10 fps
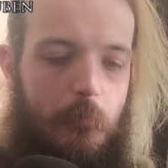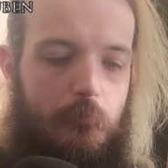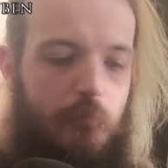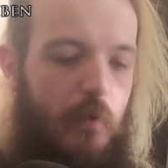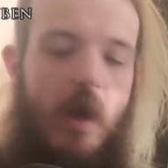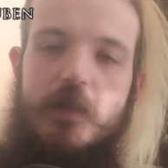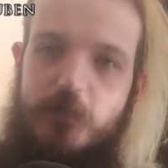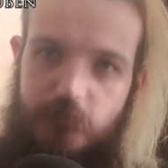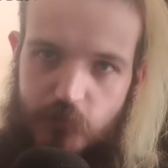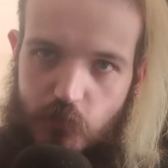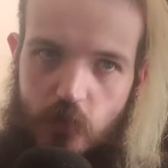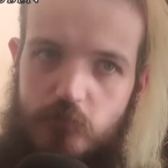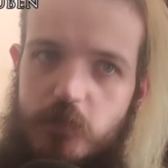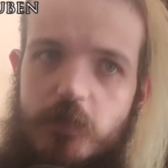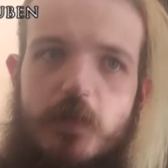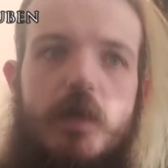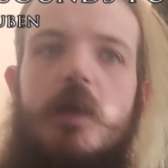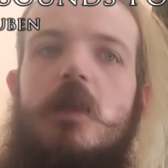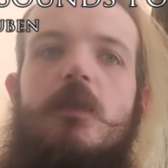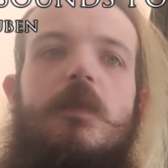proprietor of the genre.
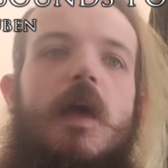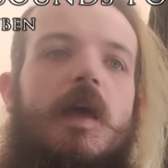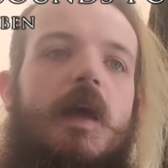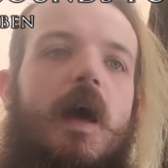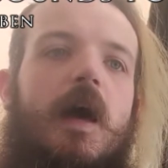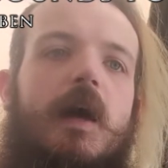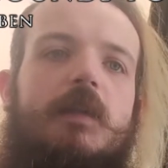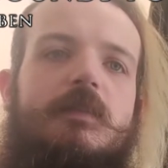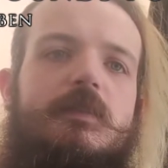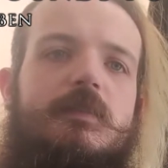At